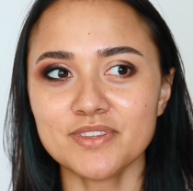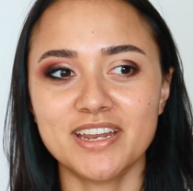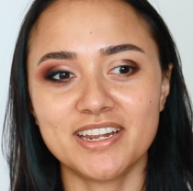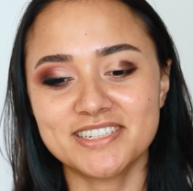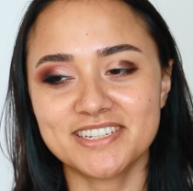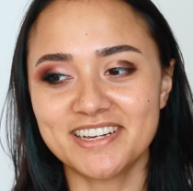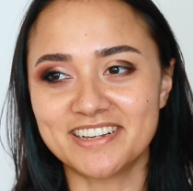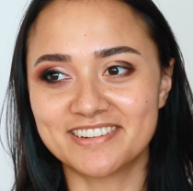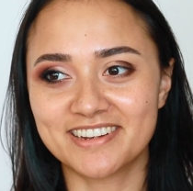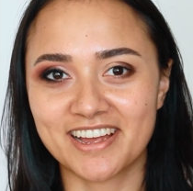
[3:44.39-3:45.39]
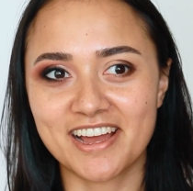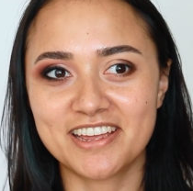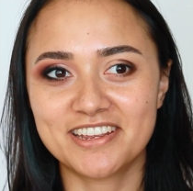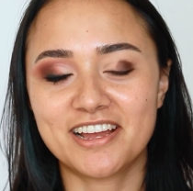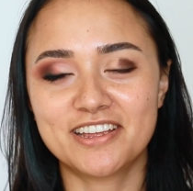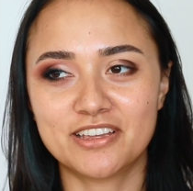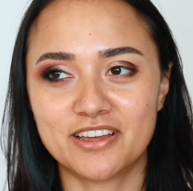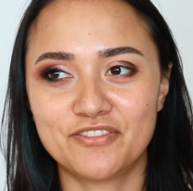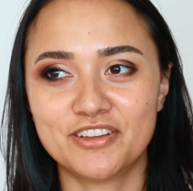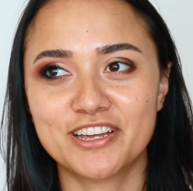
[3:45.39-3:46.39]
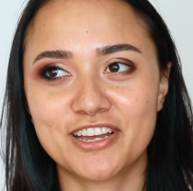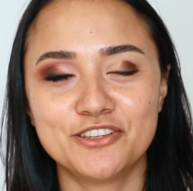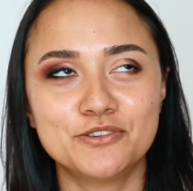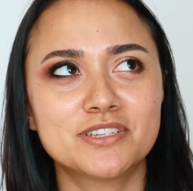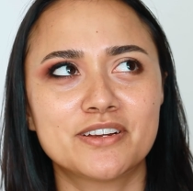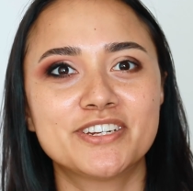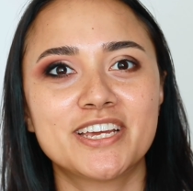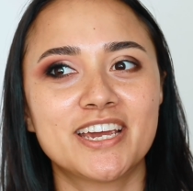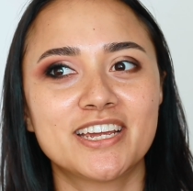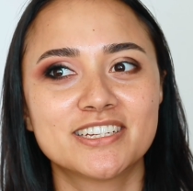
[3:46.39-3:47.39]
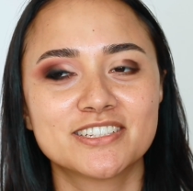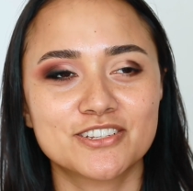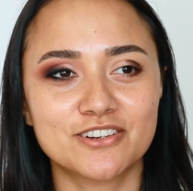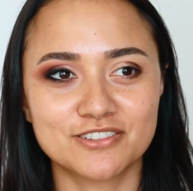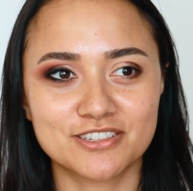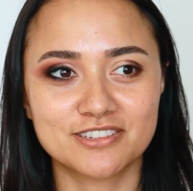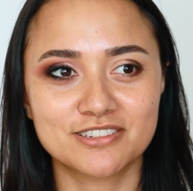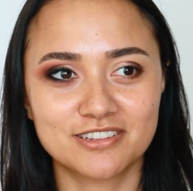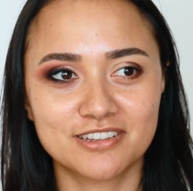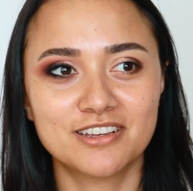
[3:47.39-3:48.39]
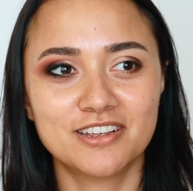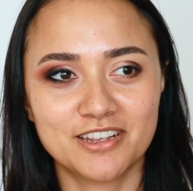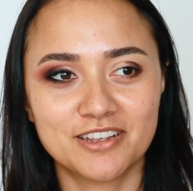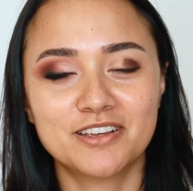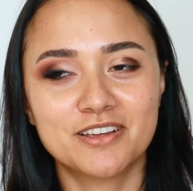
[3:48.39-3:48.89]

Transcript: And I did. Like, I, I, I feel like I use it every day. So it's. Cool.